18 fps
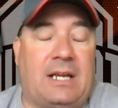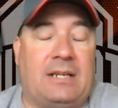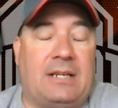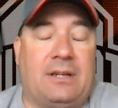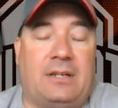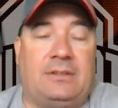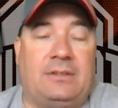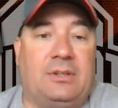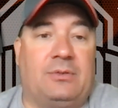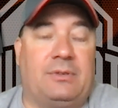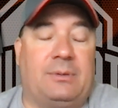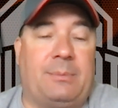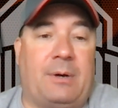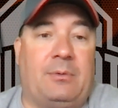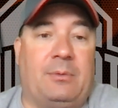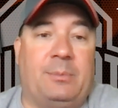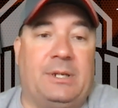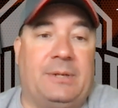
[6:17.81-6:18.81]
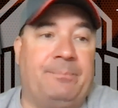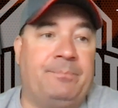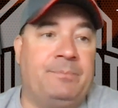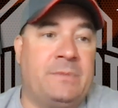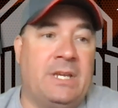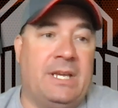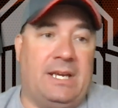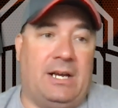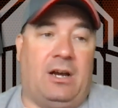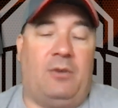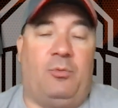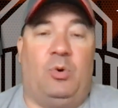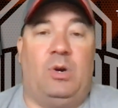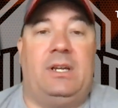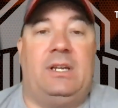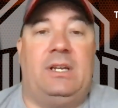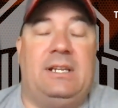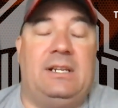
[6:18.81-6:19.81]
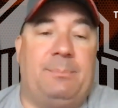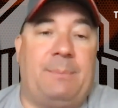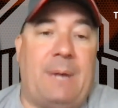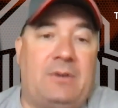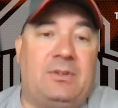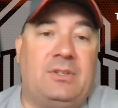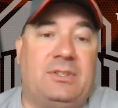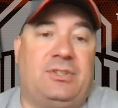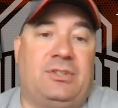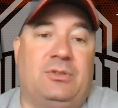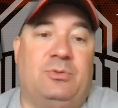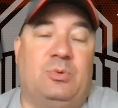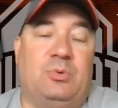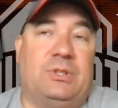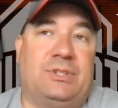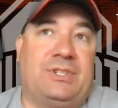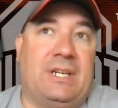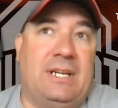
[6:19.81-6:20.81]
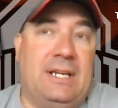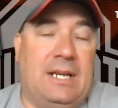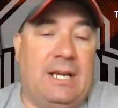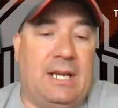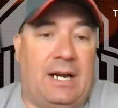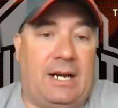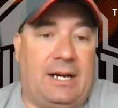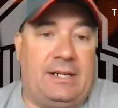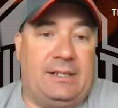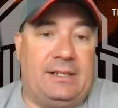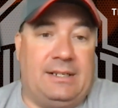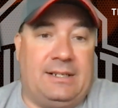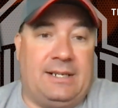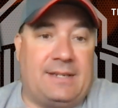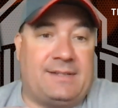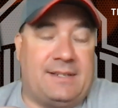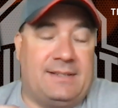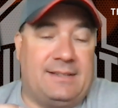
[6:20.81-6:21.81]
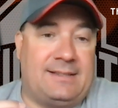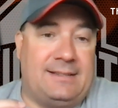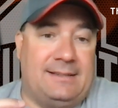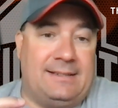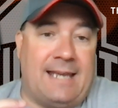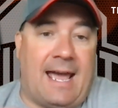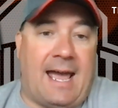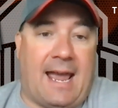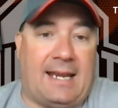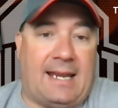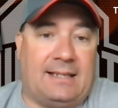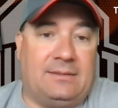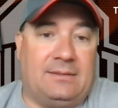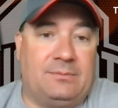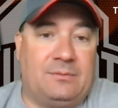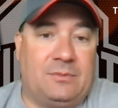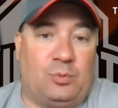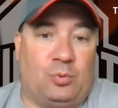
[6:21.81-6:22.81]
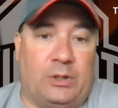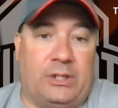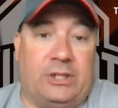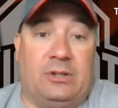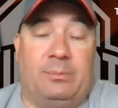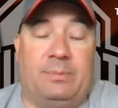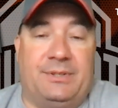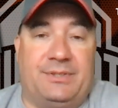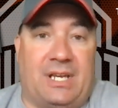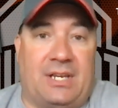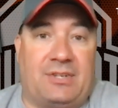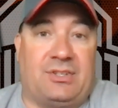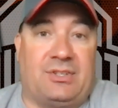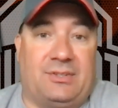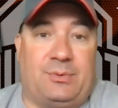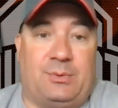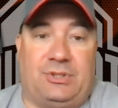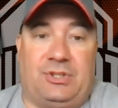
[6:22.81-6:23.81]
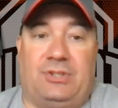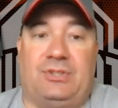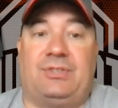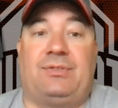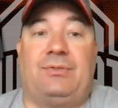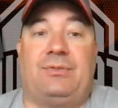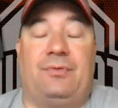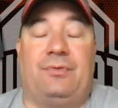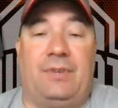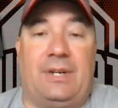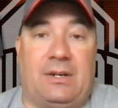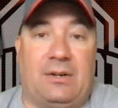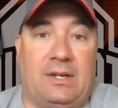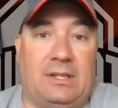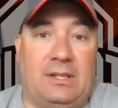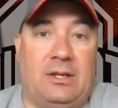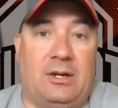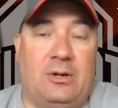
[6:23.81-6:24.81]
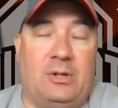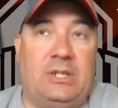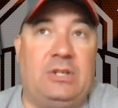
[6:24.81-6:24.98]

I don't remember, but what it amounted to was in essence, 9 real possessions, which is very low.